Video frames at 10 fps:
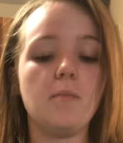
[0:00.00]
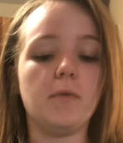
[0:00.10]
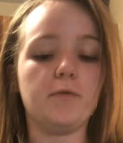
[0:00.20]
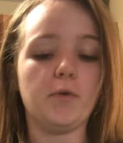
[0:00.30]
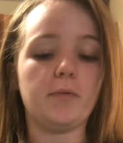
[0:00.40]

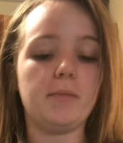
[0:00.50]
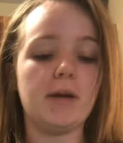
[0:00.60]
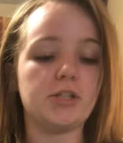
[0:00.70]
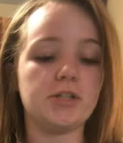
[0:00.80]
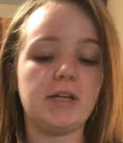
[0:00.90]
before we
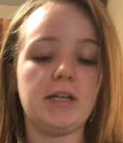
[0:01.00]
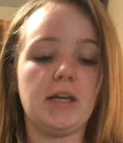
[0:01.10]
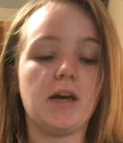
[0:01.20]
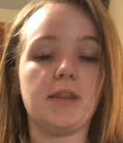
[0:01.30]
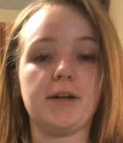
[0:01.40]
measure any
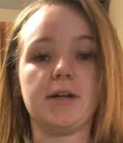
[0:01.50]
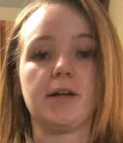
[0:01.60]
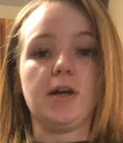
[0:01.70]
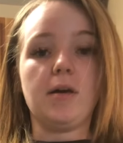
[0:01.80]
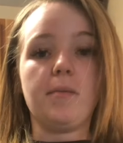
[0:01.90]
other
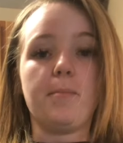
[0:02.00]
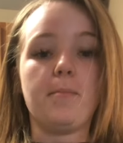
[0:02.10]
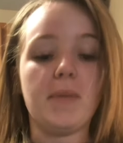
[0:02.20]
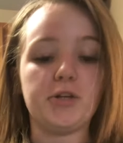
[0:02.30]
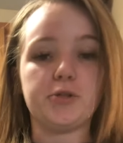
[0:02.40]

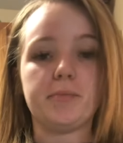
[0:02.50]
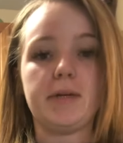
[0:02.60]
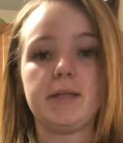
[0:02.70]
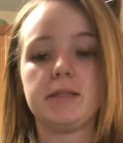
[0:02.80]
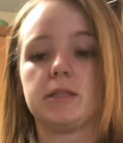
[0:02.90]

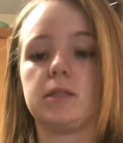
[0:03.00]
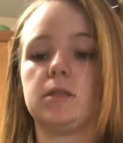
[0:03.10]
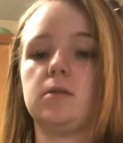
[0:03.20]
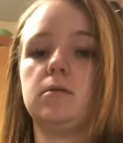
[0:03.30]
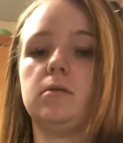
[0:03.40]
measurements.
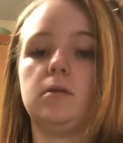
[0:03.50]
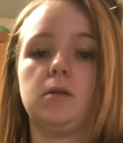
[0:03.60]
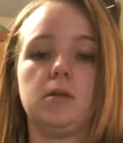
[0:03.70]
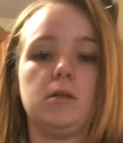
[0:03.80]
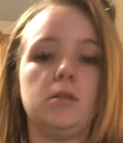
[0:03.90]

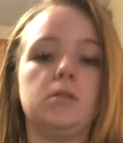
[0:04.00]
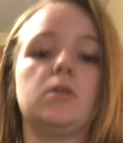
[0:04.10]
So